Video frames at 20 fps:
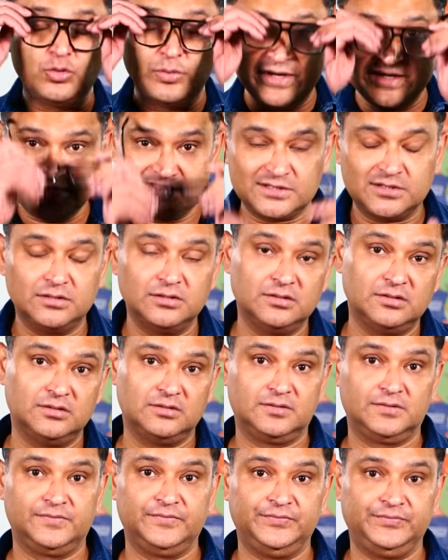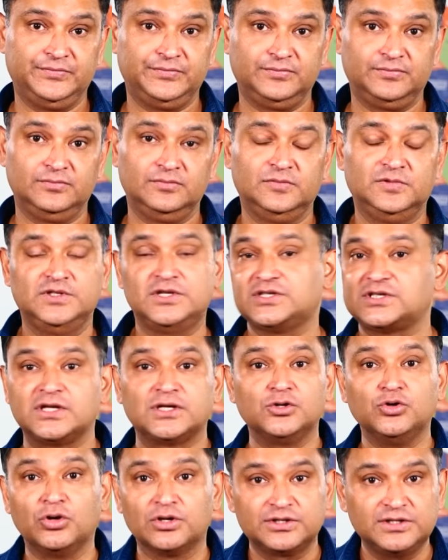the West. Just
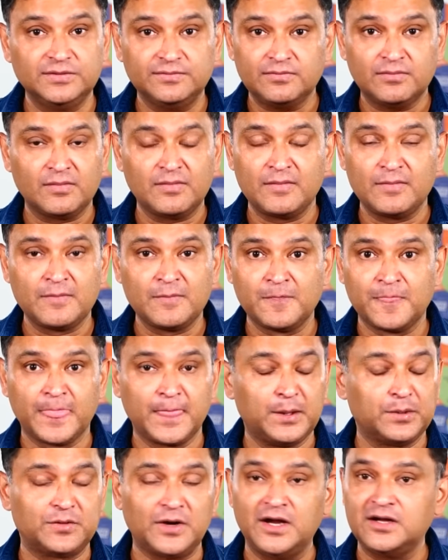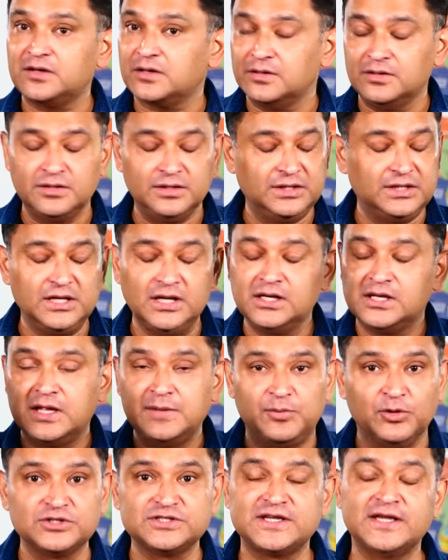ignore them. Right? They'll
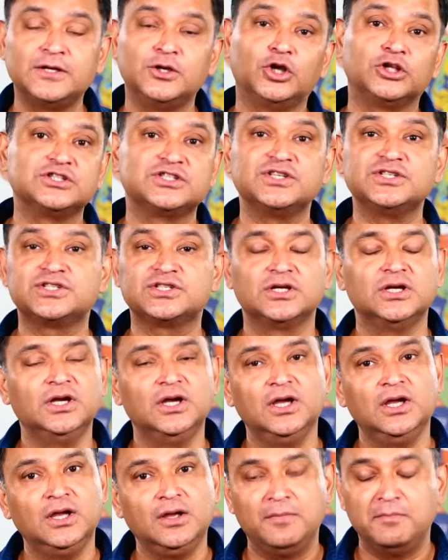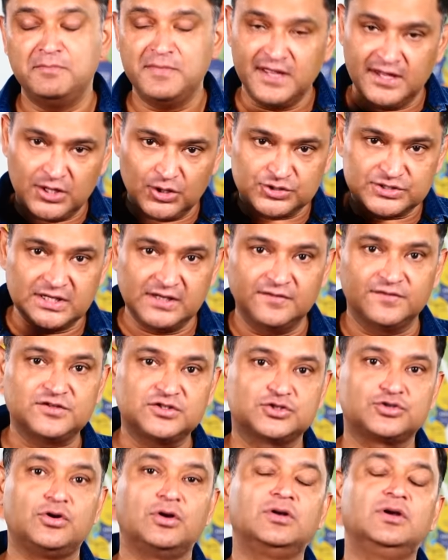keep on saying nonsense. Make yourself
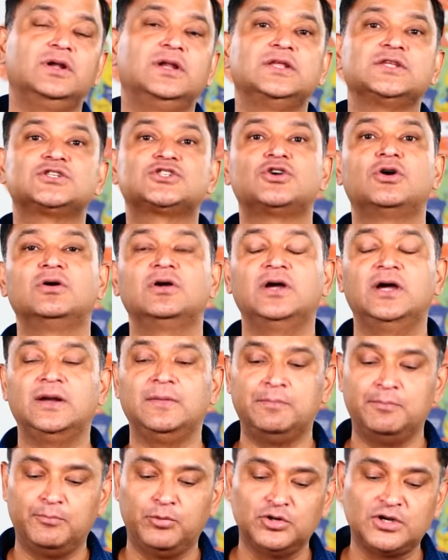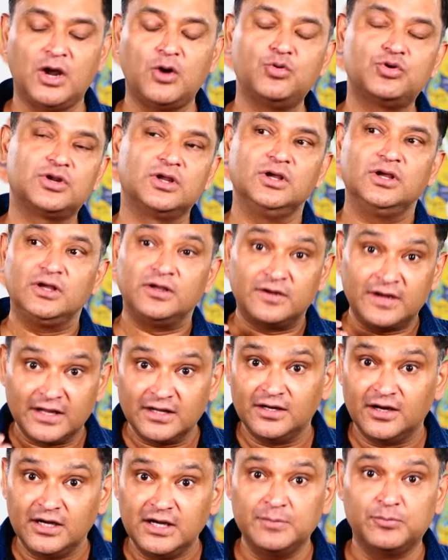stronger and stronger, and put out,
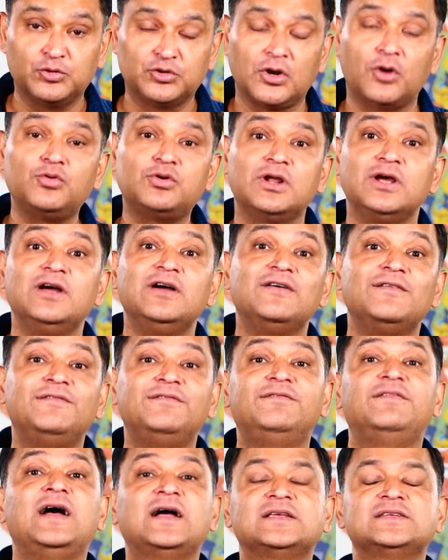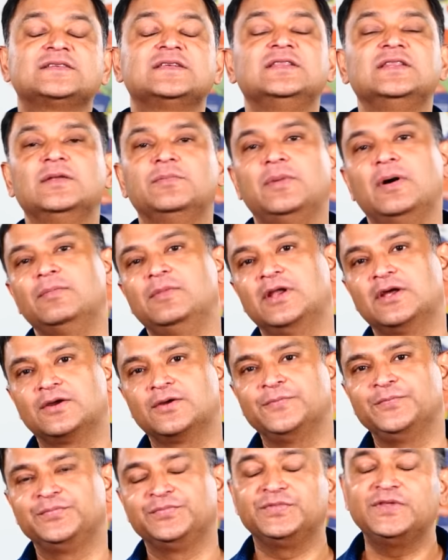regularly put out facts in the public.
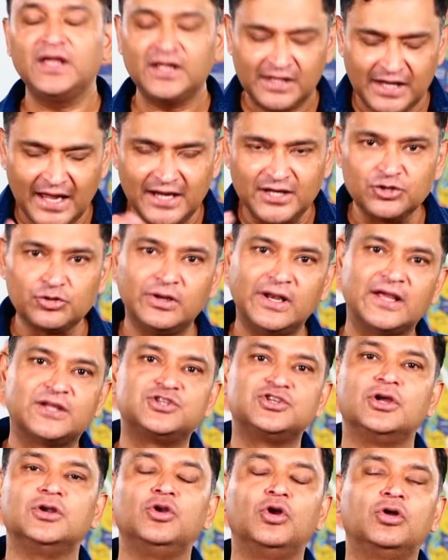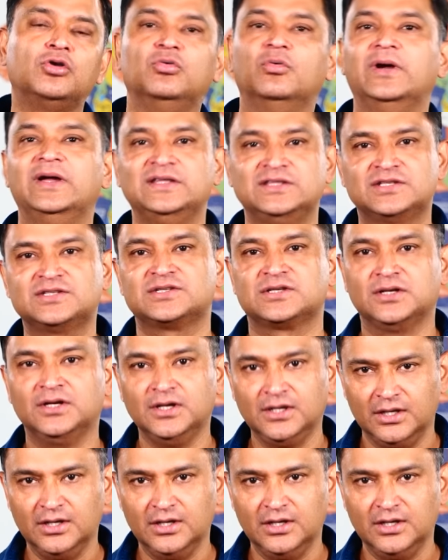They like to lecture non-whites.